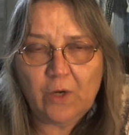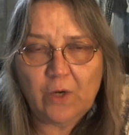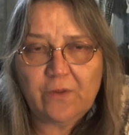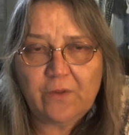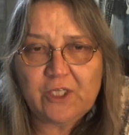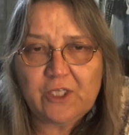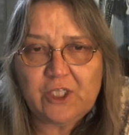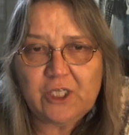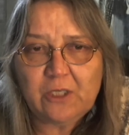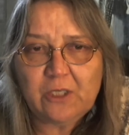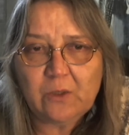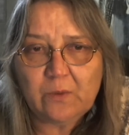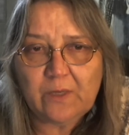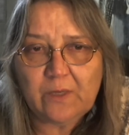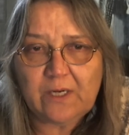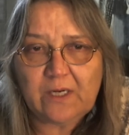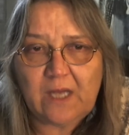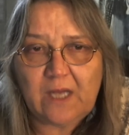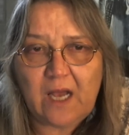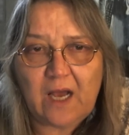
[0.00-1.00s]
We're the
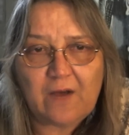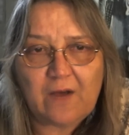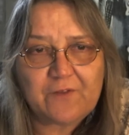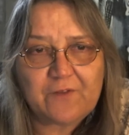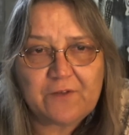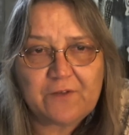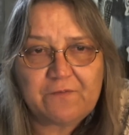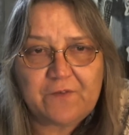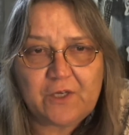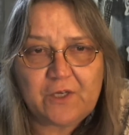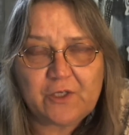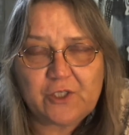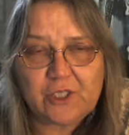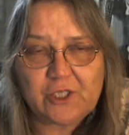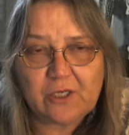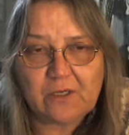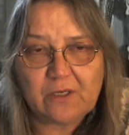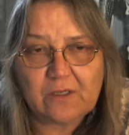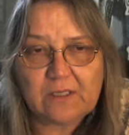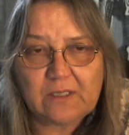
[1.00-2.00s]
children of the
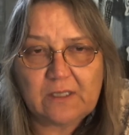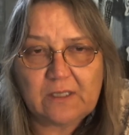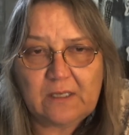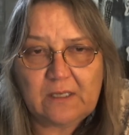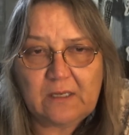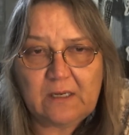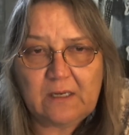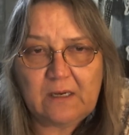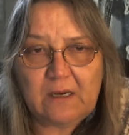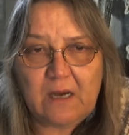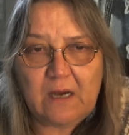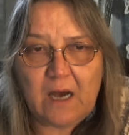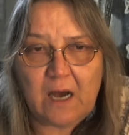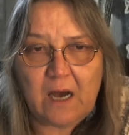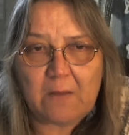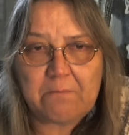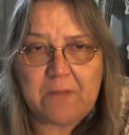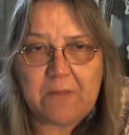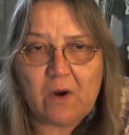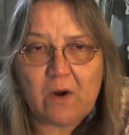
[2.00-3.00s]
future,
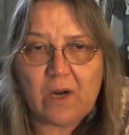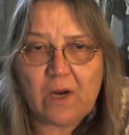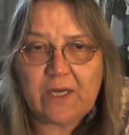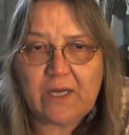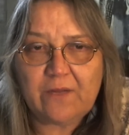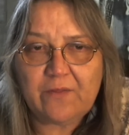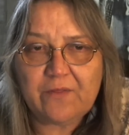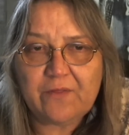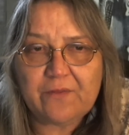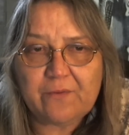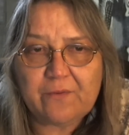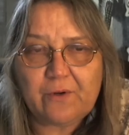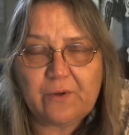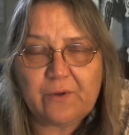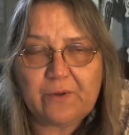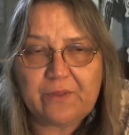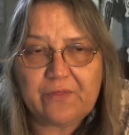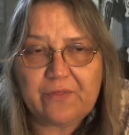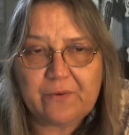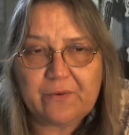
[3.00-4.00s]
American
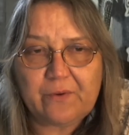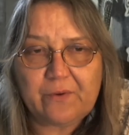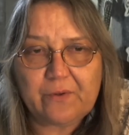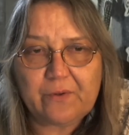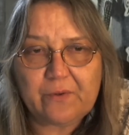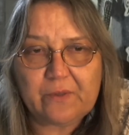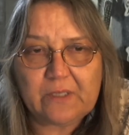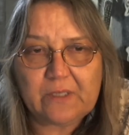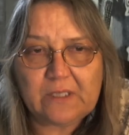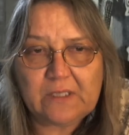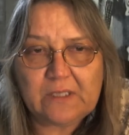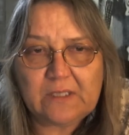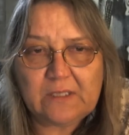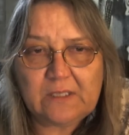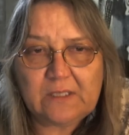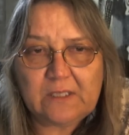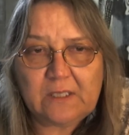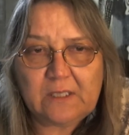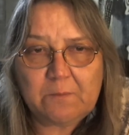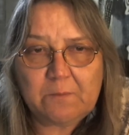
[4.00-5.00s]
through and through,
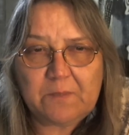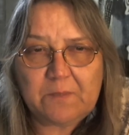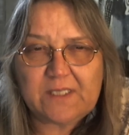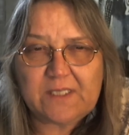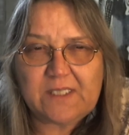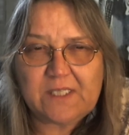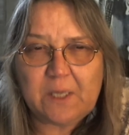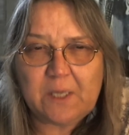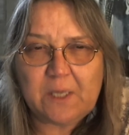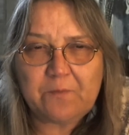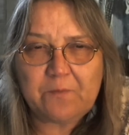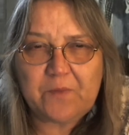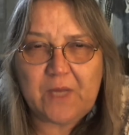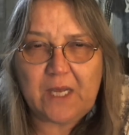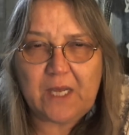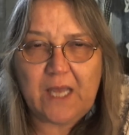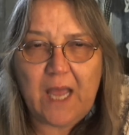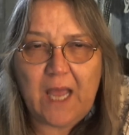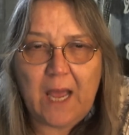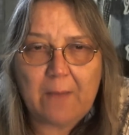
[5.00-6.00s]
but
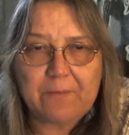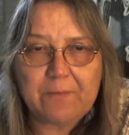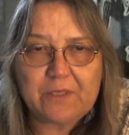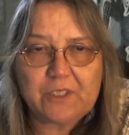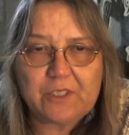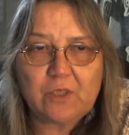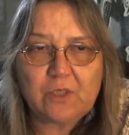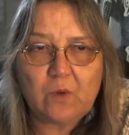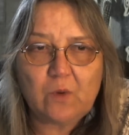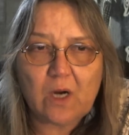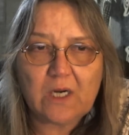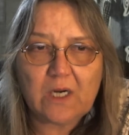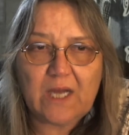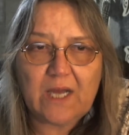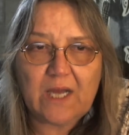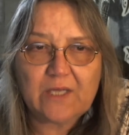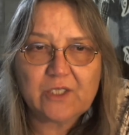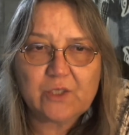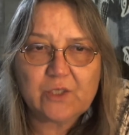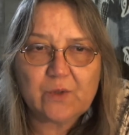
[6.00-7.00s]
something happened to our
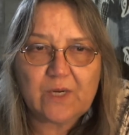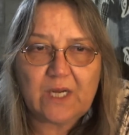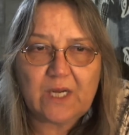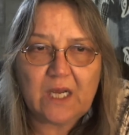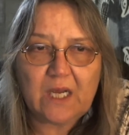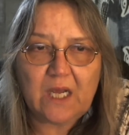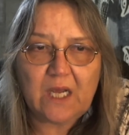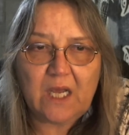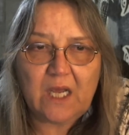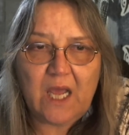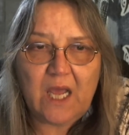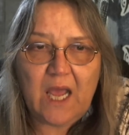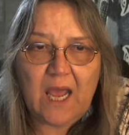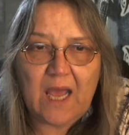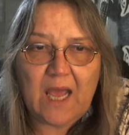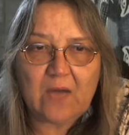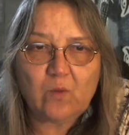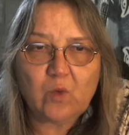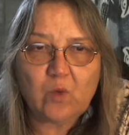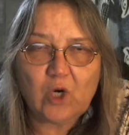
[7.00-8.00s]
country,
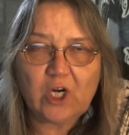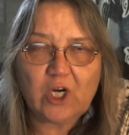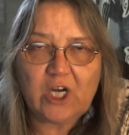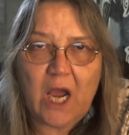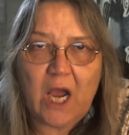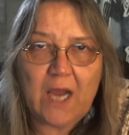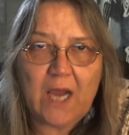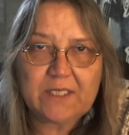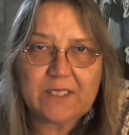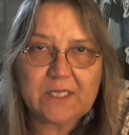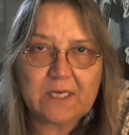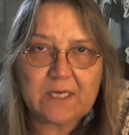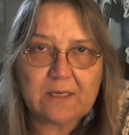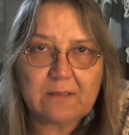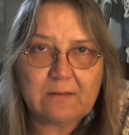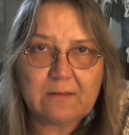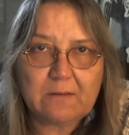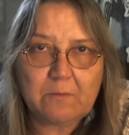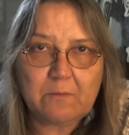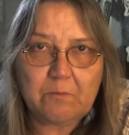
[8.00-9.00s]
and we're
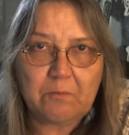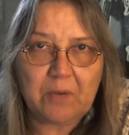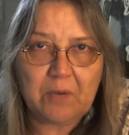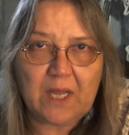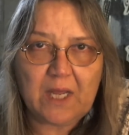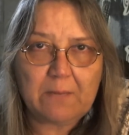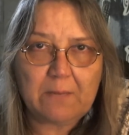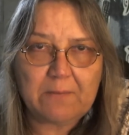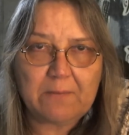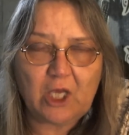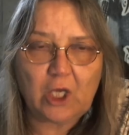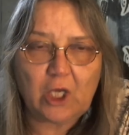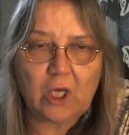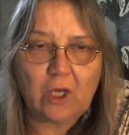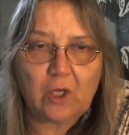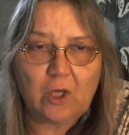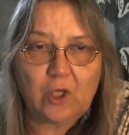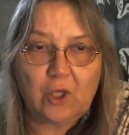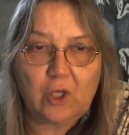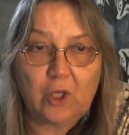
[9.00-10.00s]
kinda
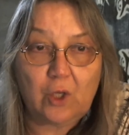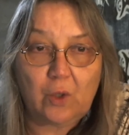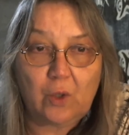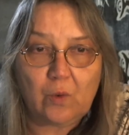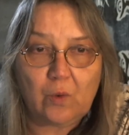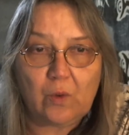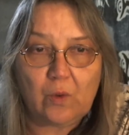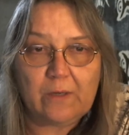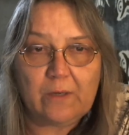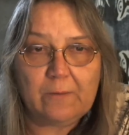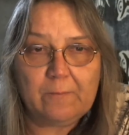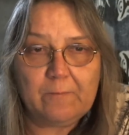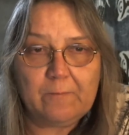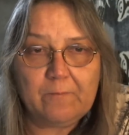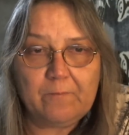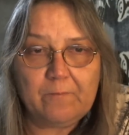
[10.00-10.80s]
blaming you.